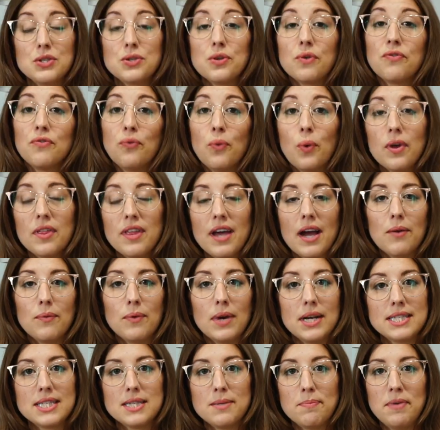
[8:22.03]
So for that
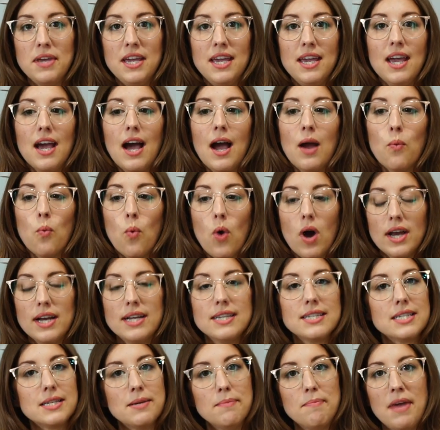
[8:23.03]
recipe, I
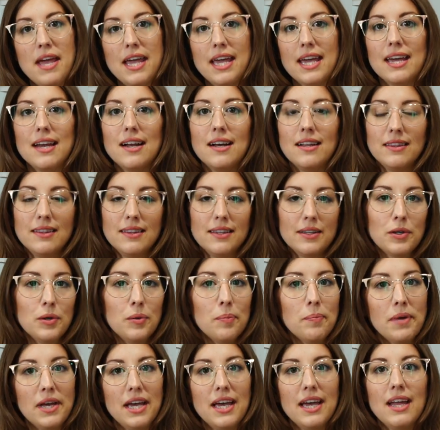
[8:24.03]
wanted to make it a little
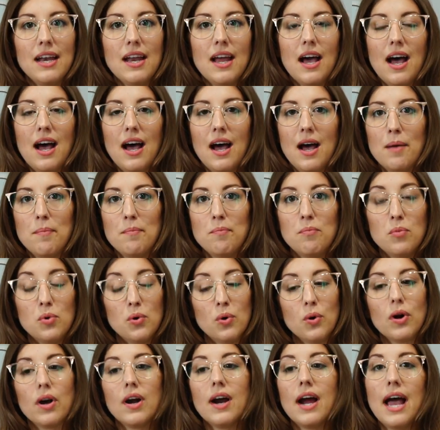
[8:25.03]
bit
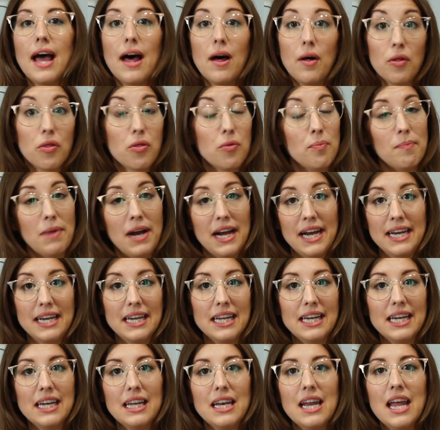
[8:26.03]
more
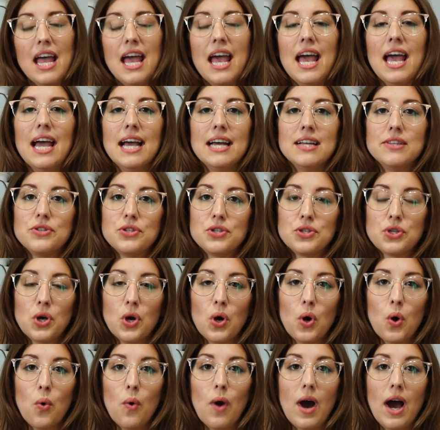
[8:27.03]
health-minded. And
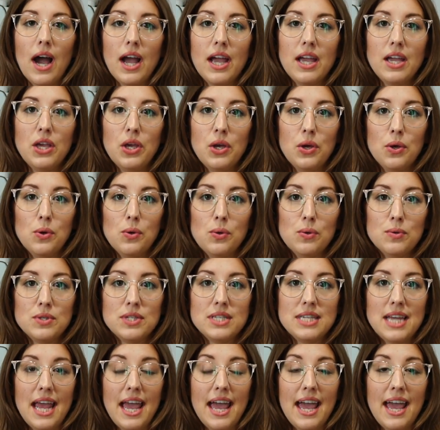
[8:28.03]
so I
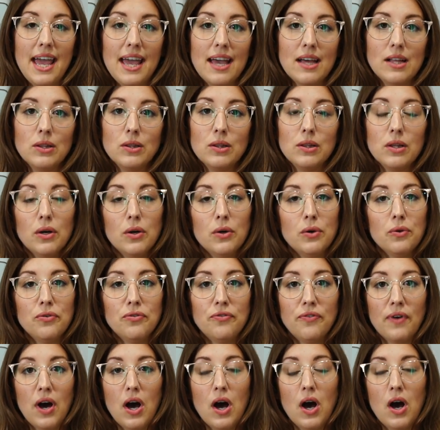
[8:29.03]
used a loaf
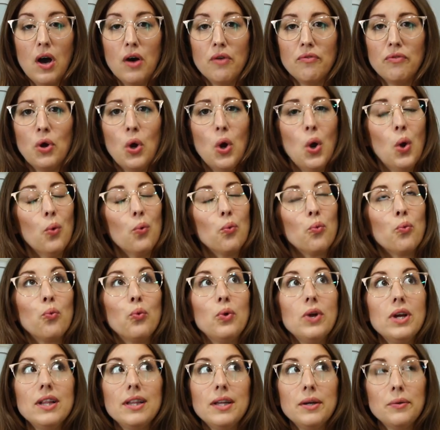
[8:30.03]
of
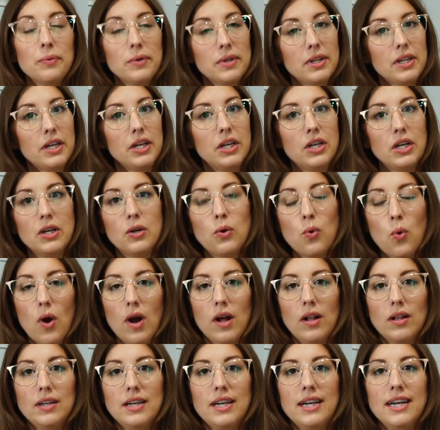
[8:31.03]
really, really good
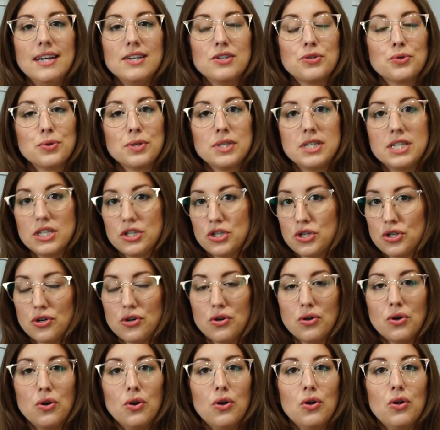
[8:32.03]
quality
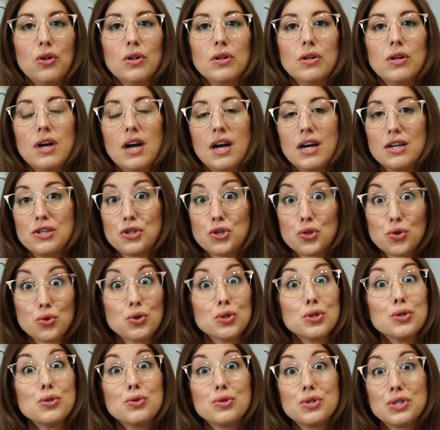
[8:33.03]
traditional
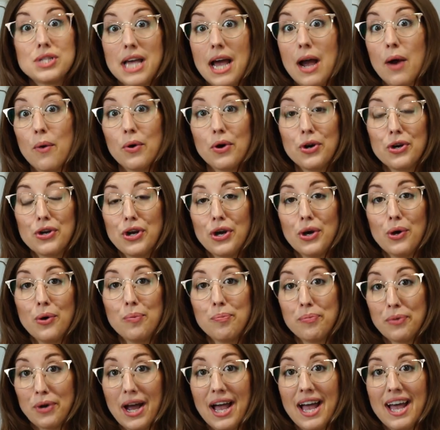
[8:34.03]
true sourdough
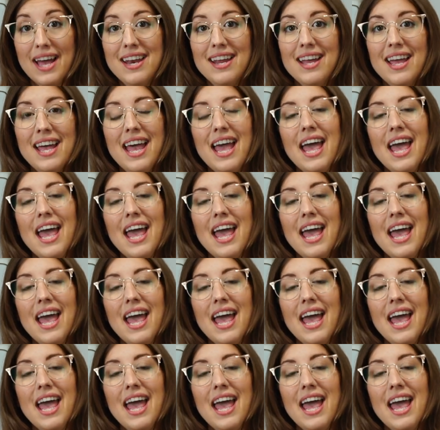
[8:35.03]
bread.